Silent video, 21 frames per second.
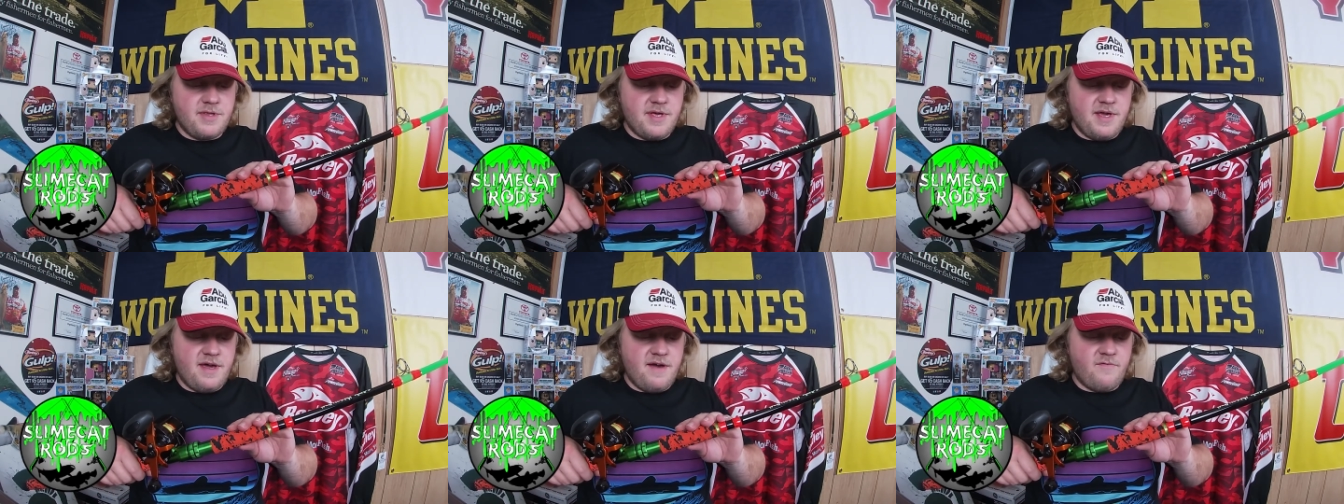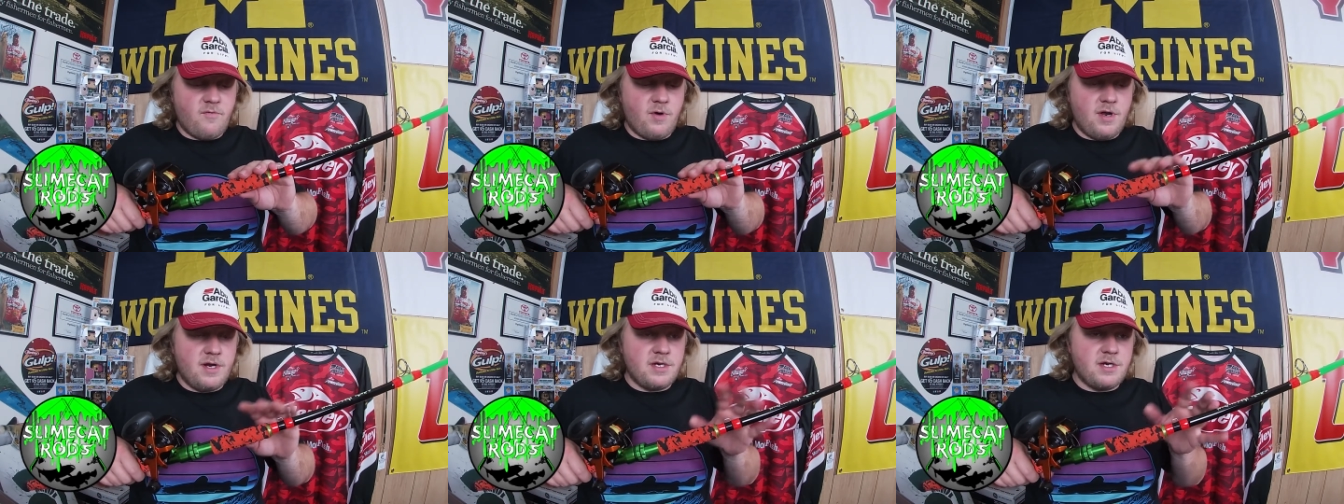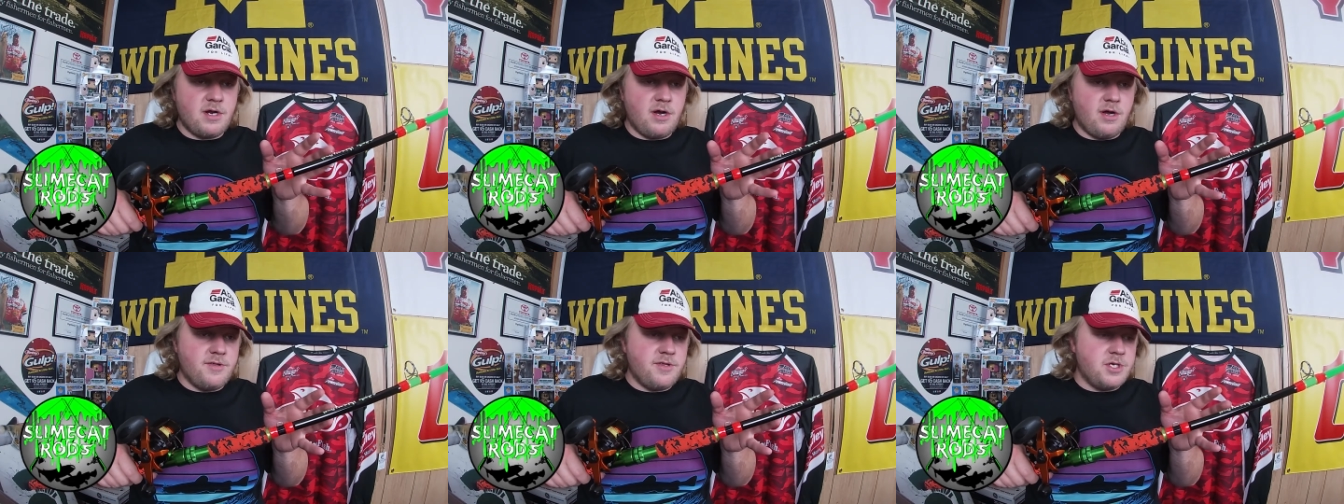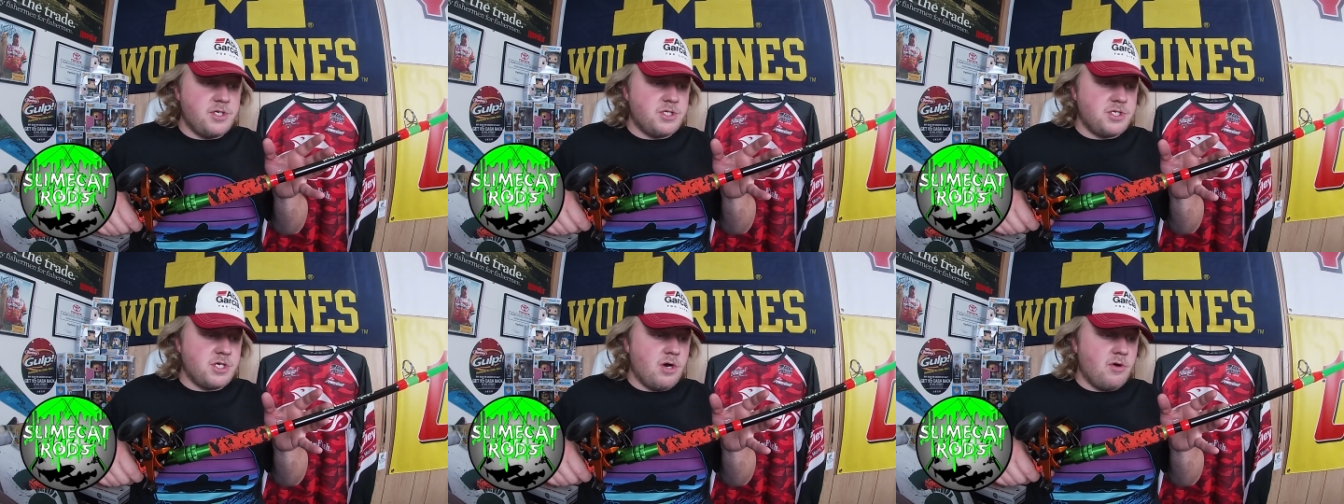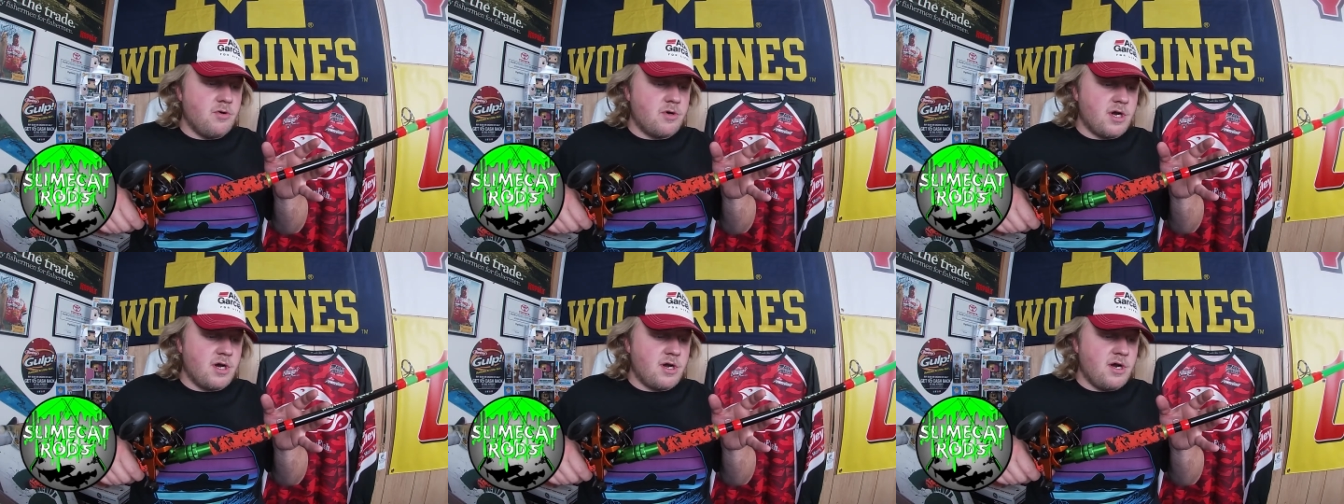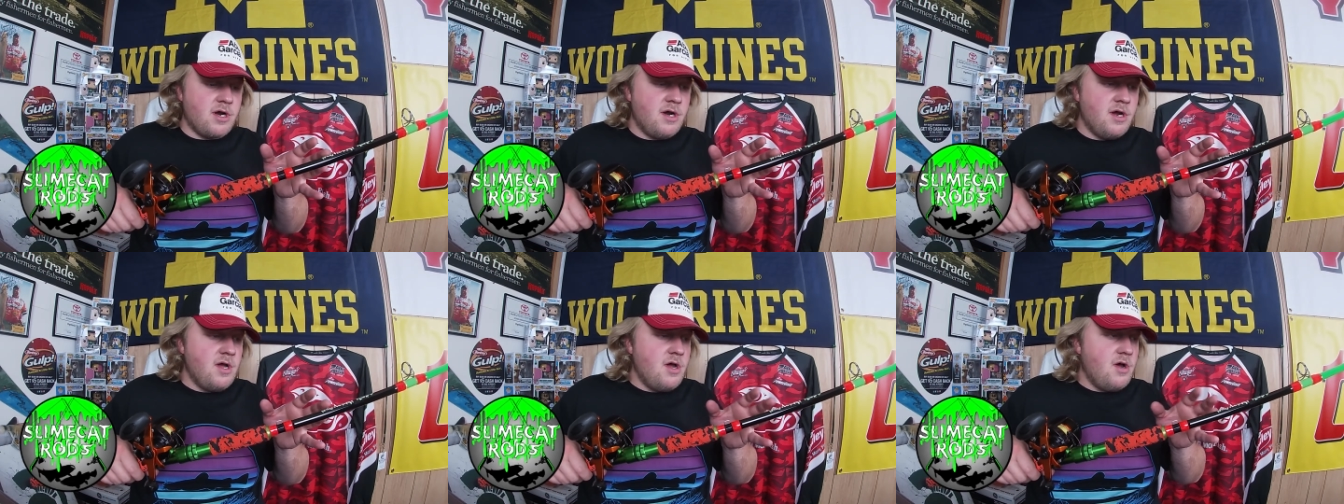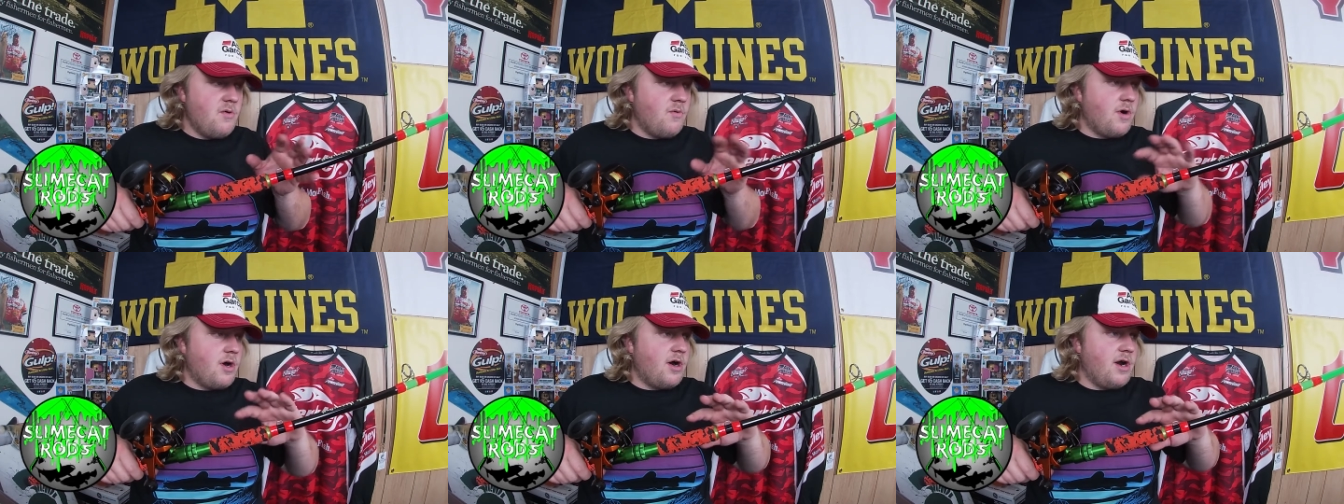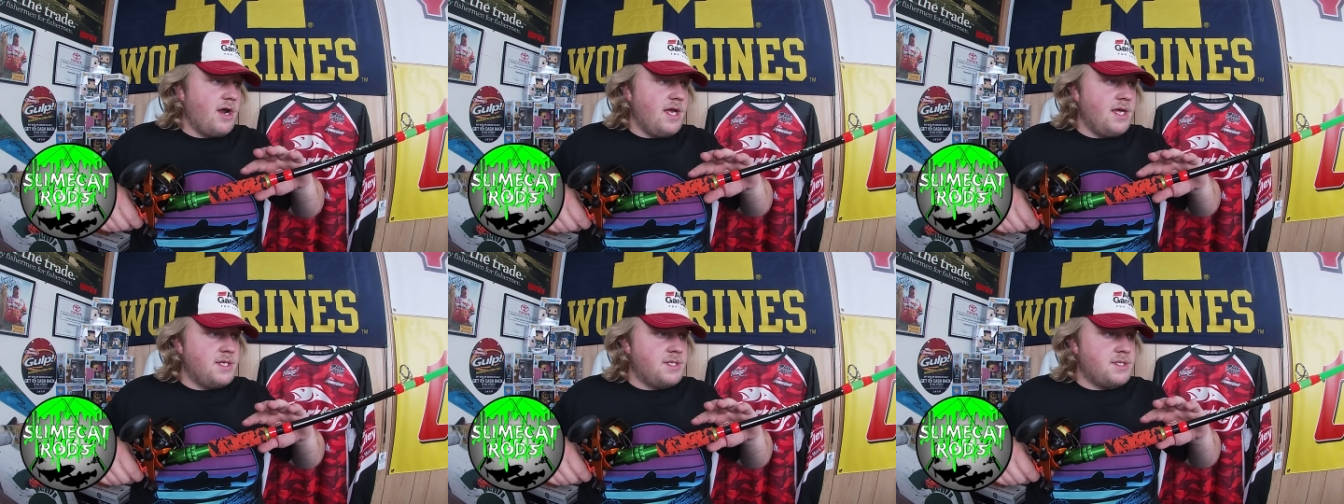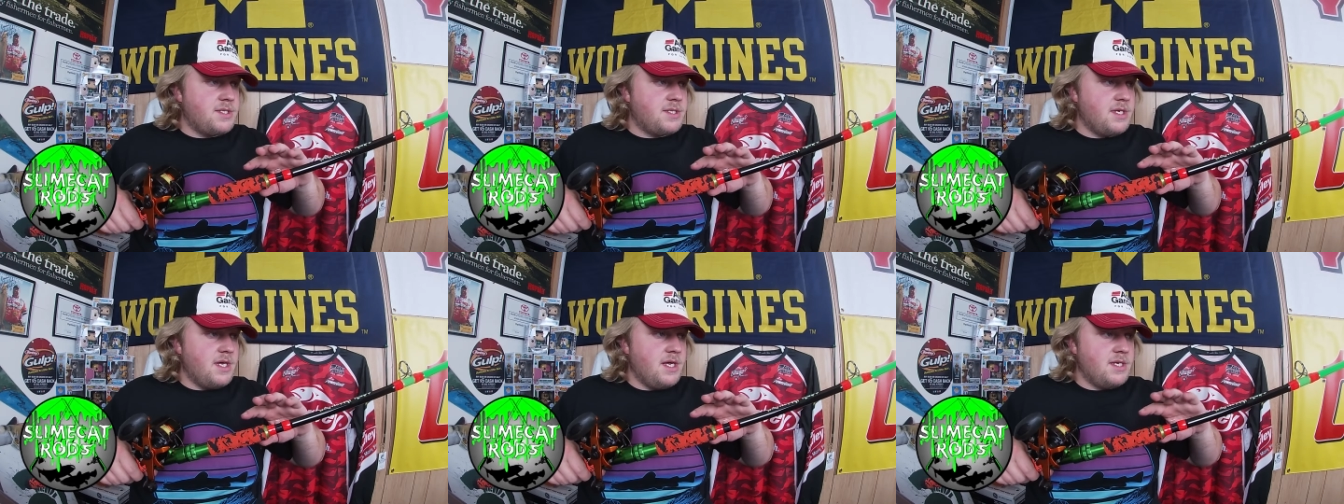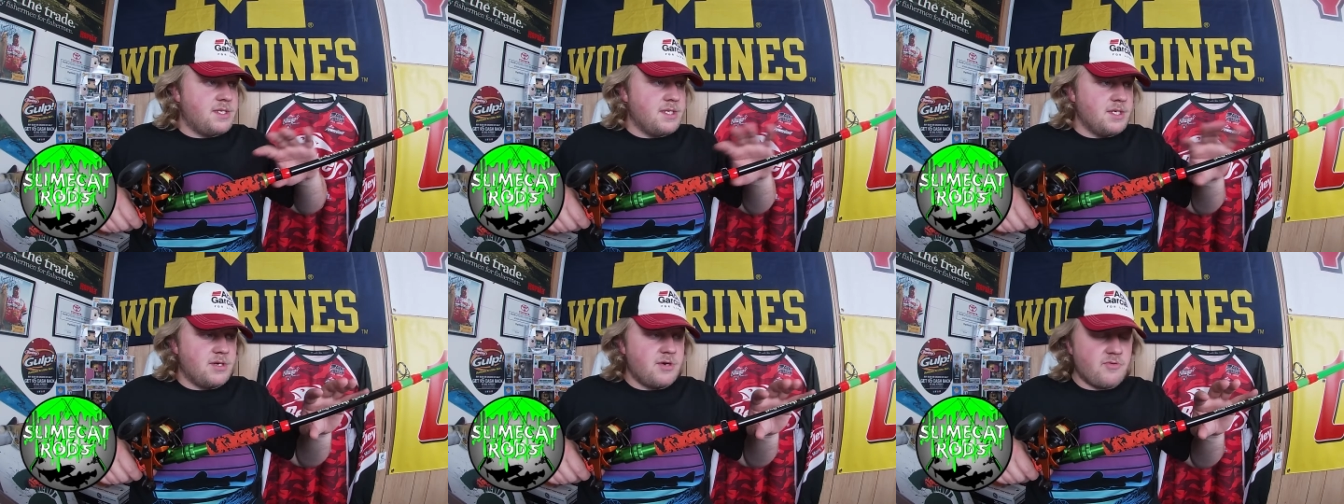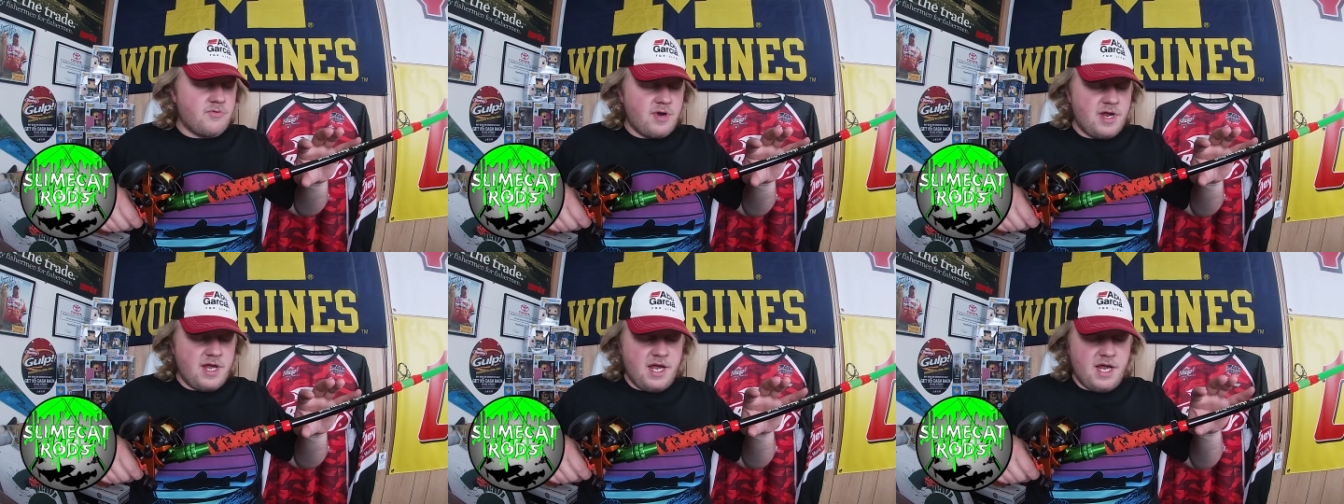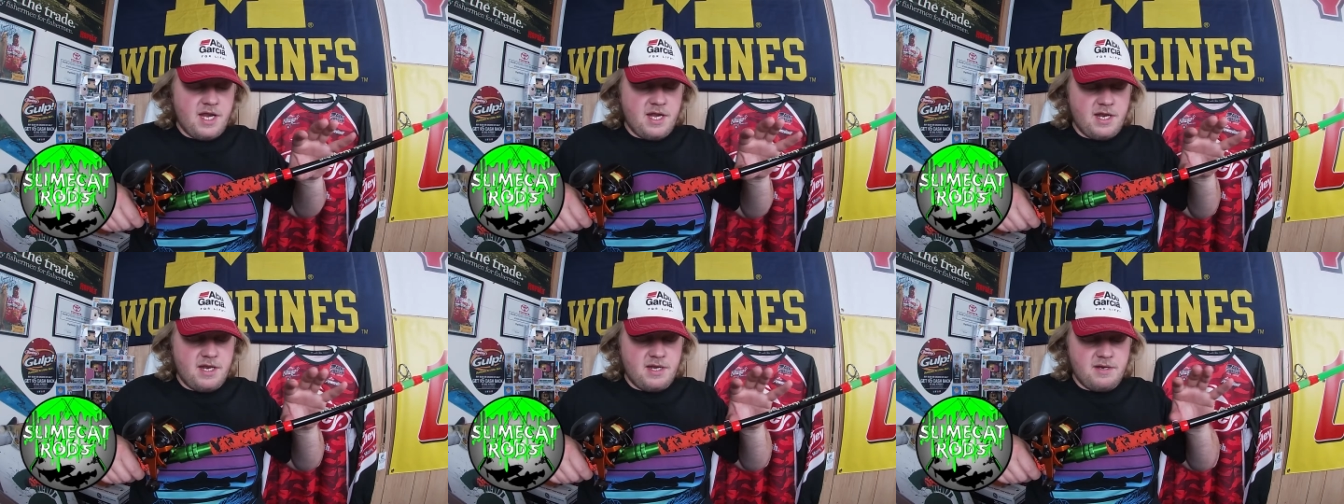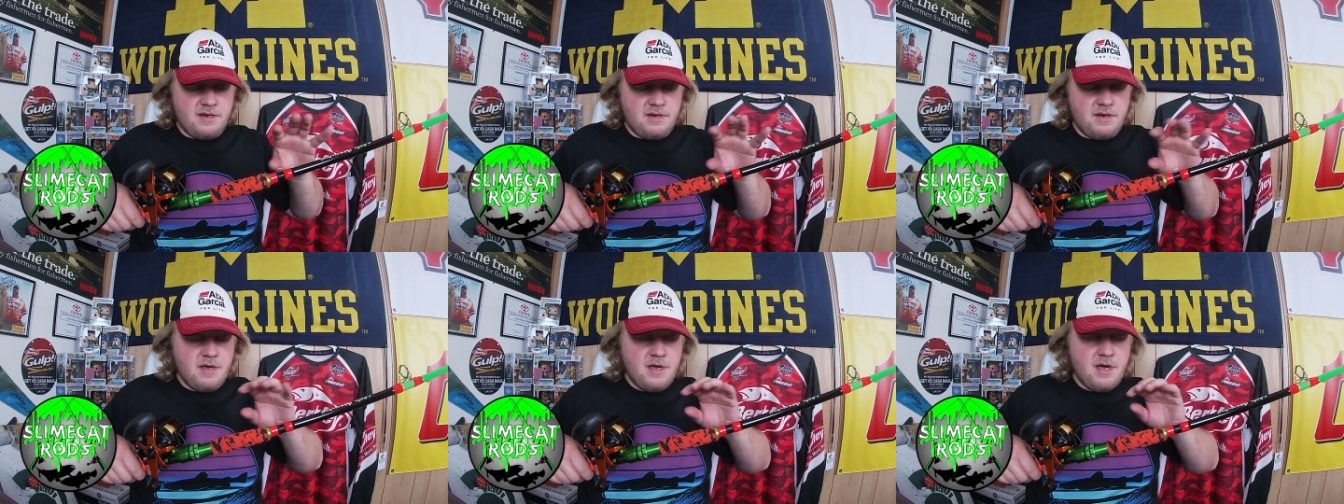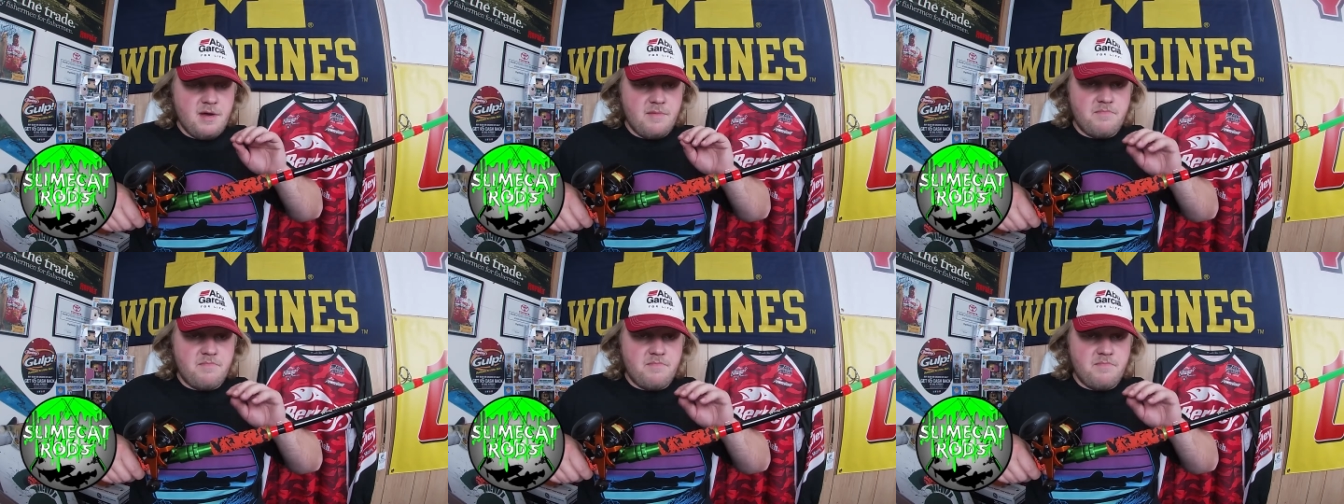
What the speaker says: They have one called the Joker, where it's a green and